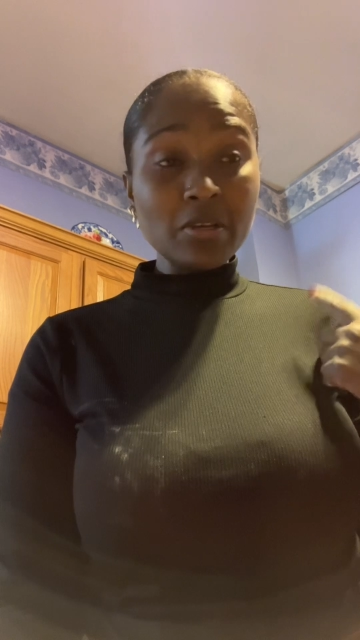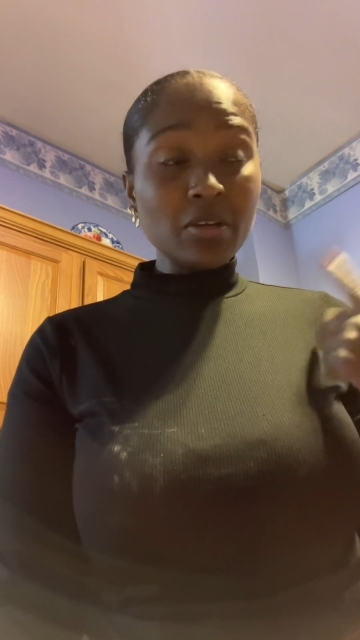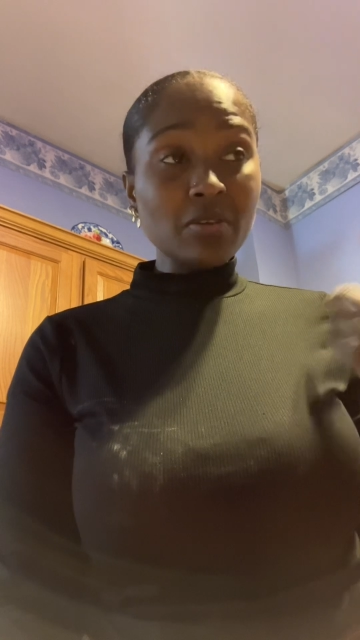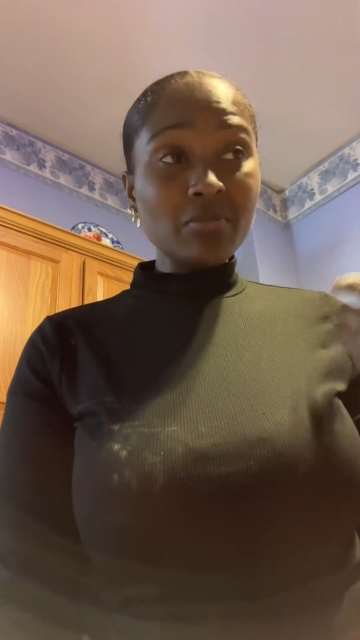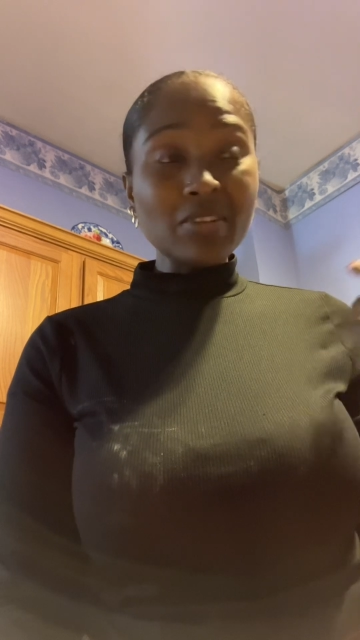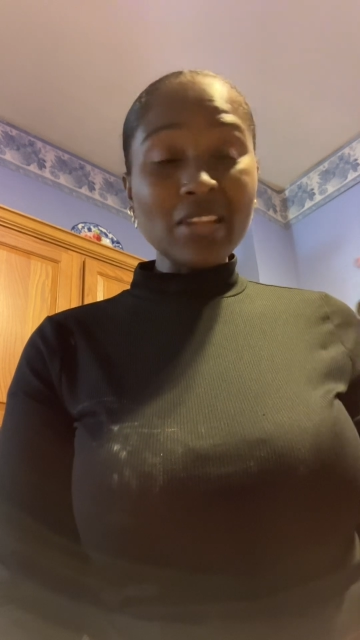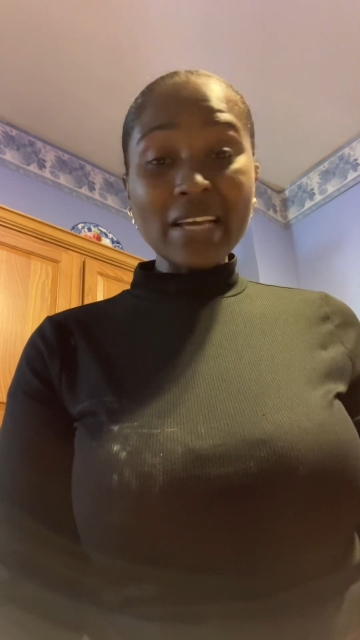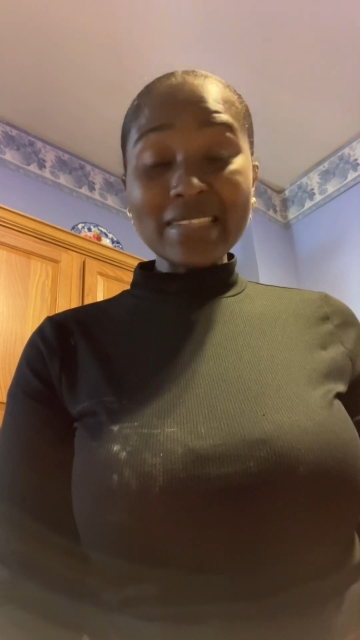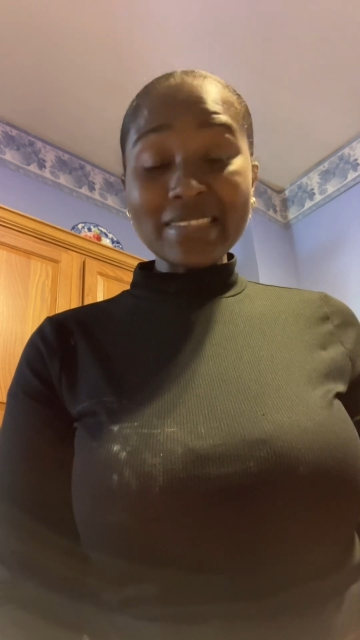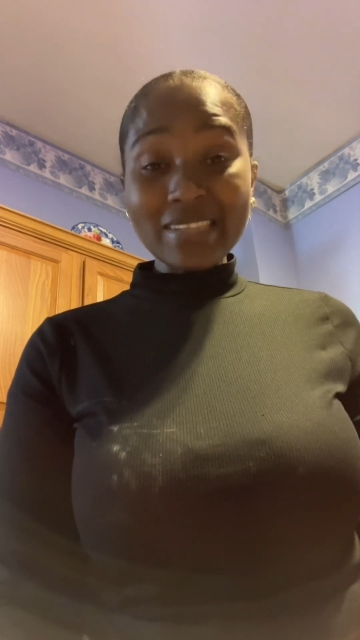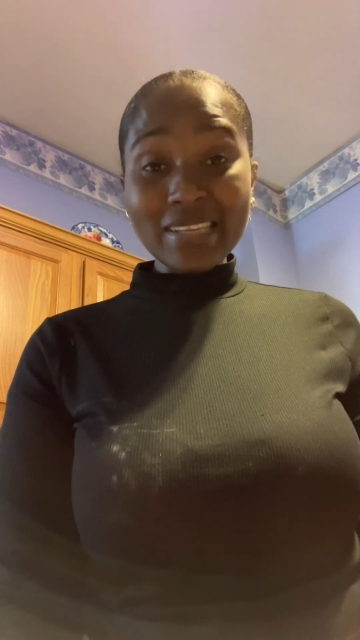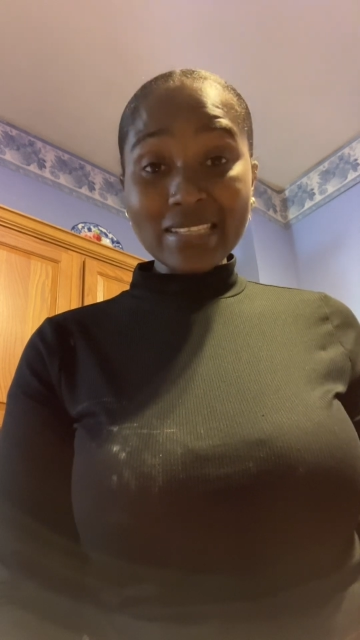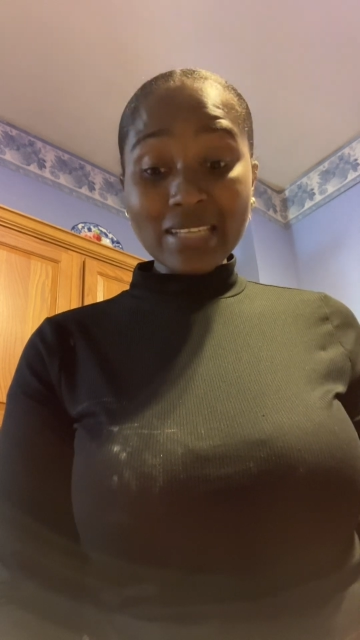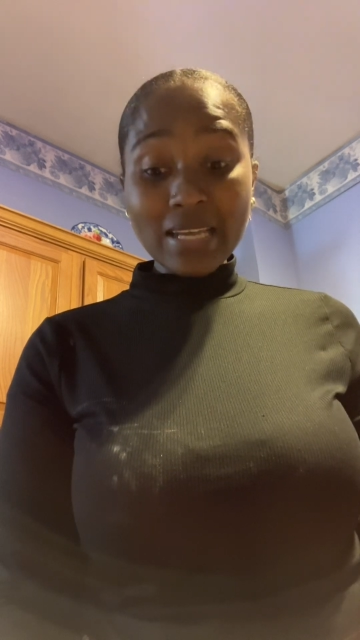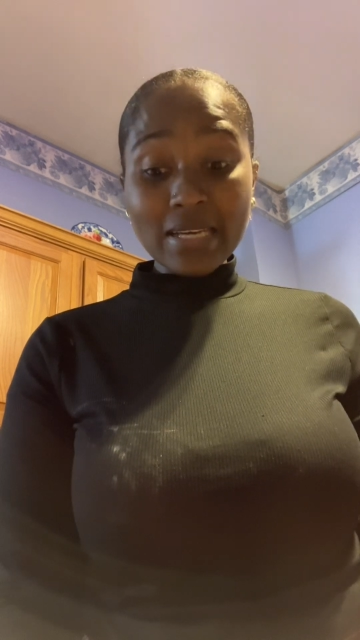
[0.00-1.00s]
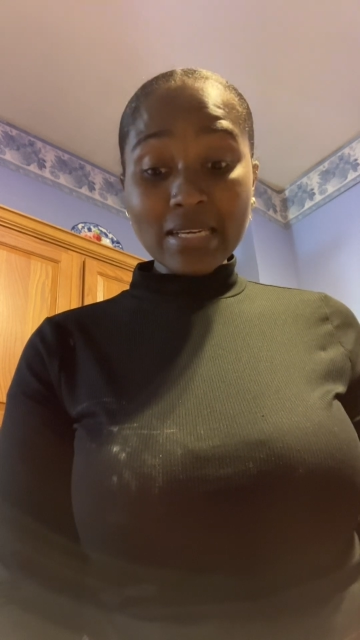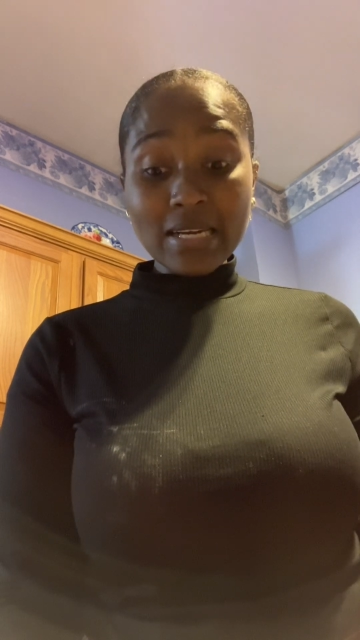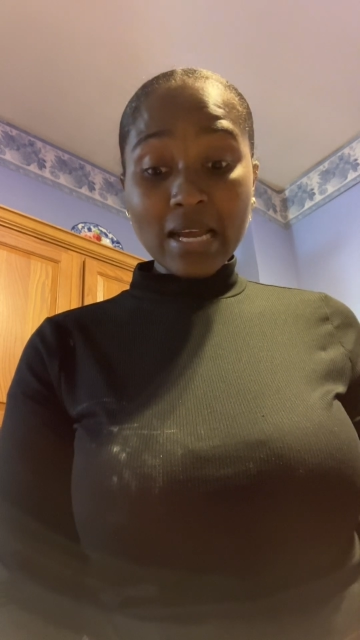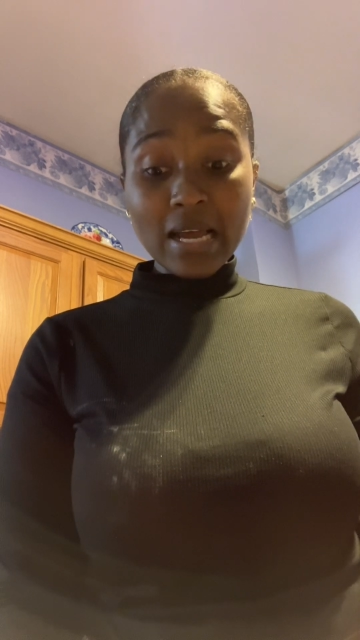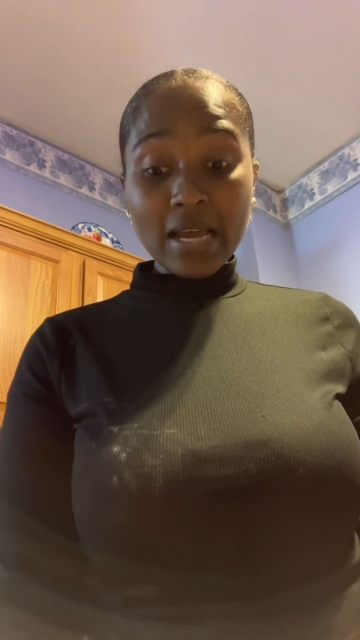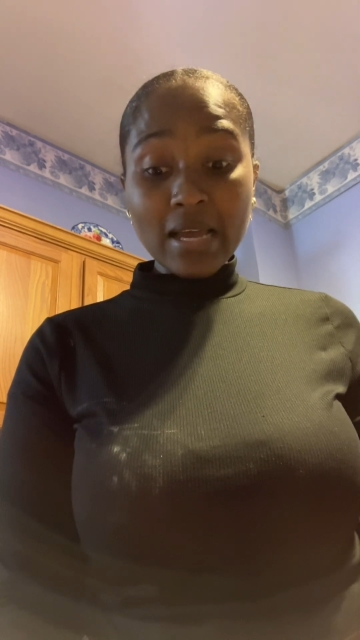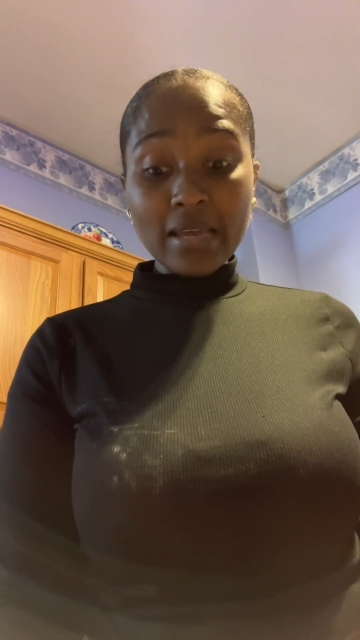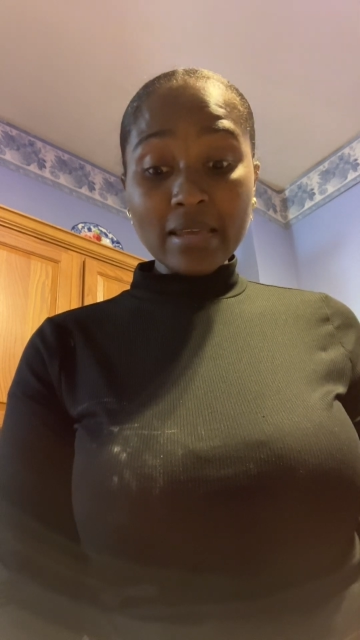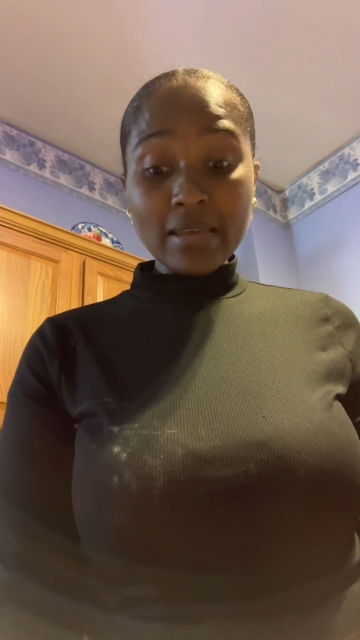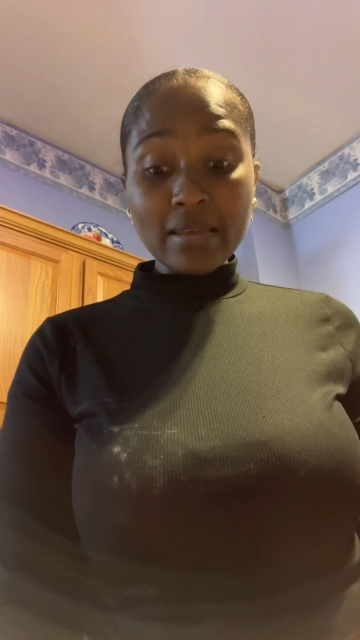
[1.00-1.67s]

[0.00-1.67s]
for like $6.99.